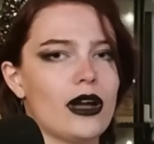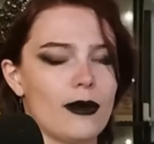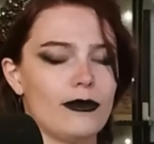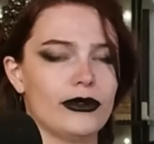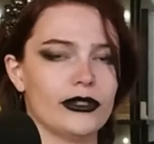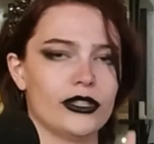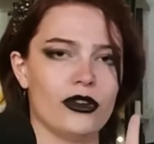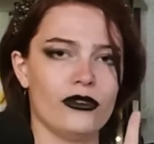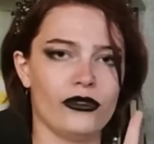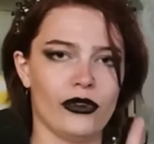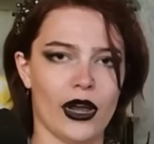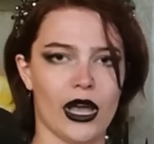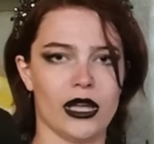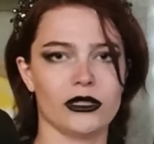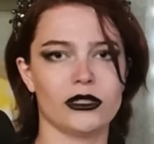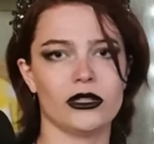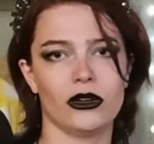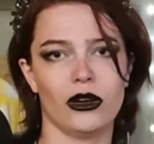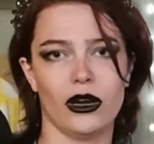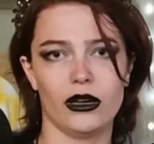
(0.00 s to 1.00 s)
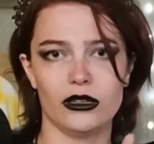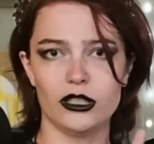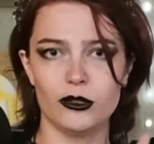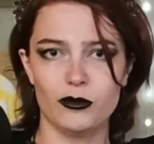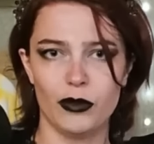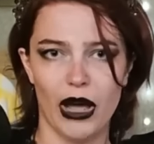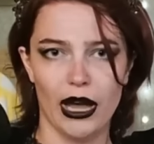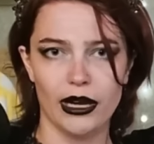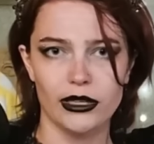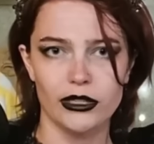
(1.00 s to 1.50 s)
episode for Hansel and Gretel's
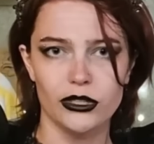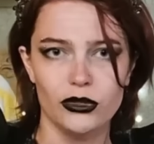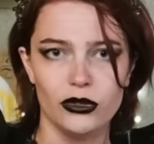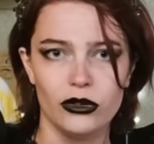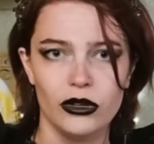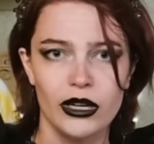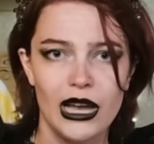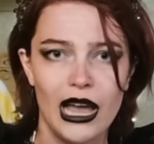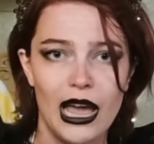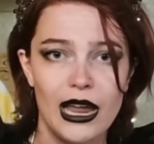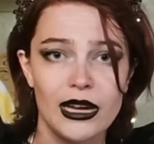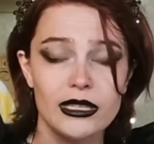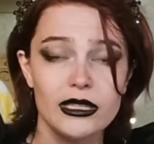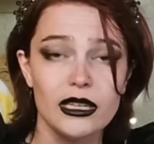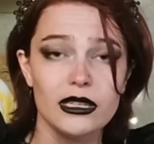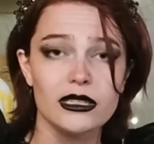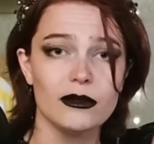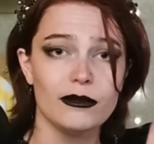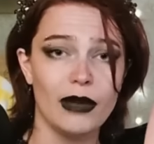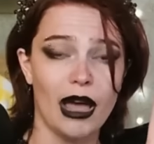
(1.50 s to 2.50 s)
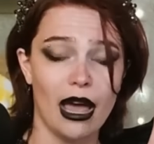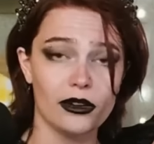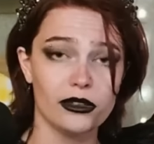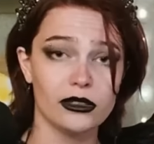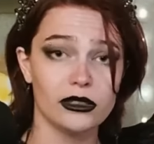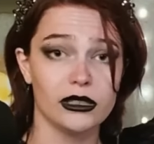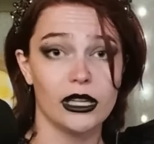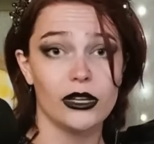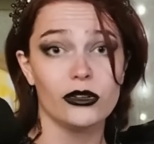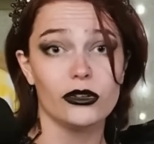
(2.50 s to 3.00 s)
backstory, and it doesn't matter
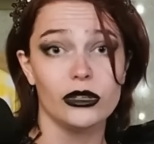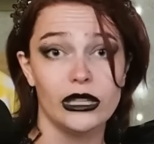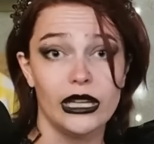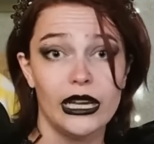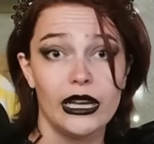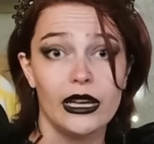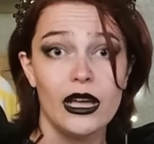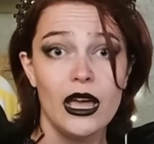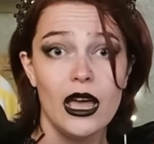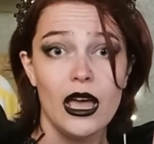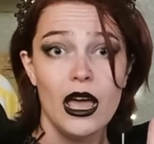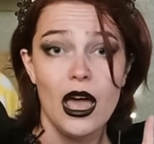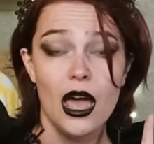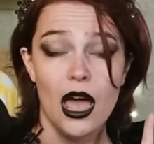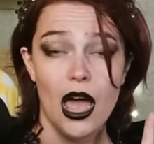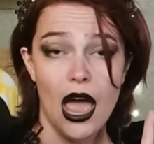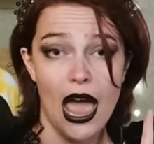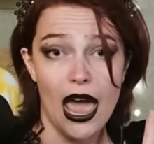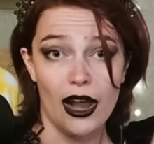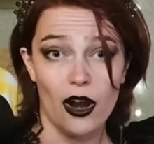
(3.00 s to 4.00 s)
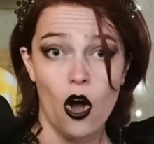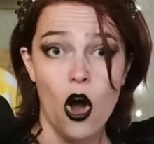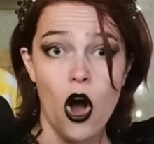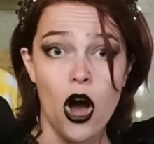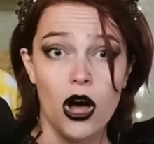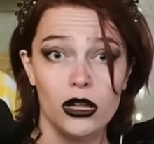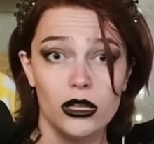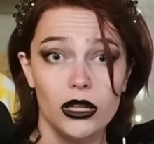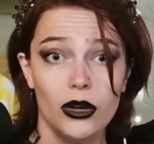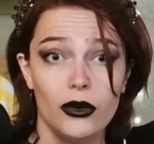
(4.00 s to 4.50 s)
literally at
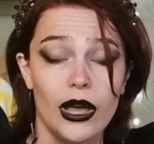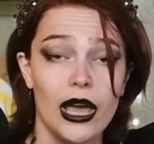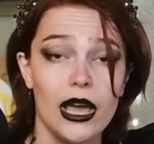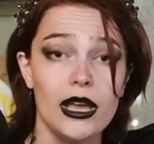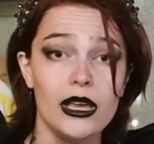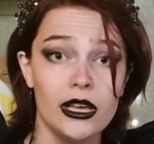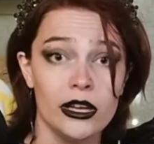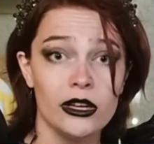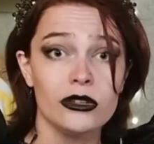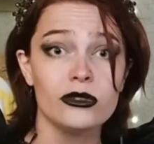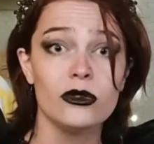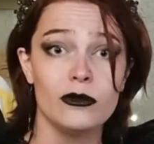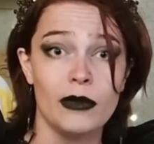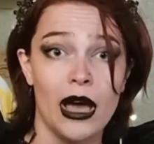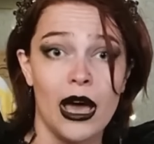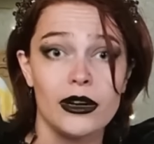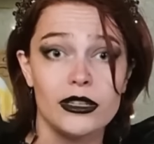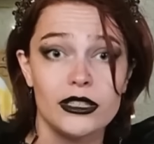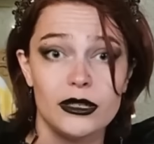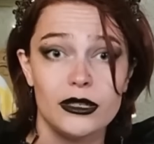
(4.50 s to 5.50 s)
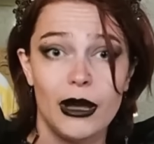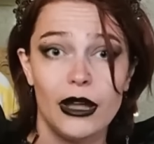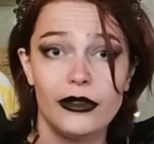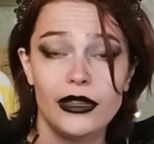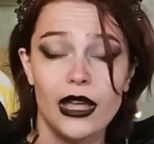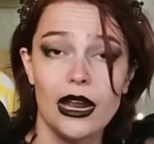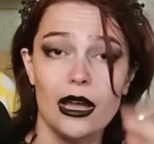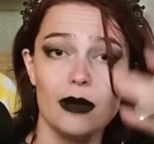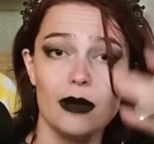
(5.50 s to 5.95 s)
all, okay? Here's what matters about that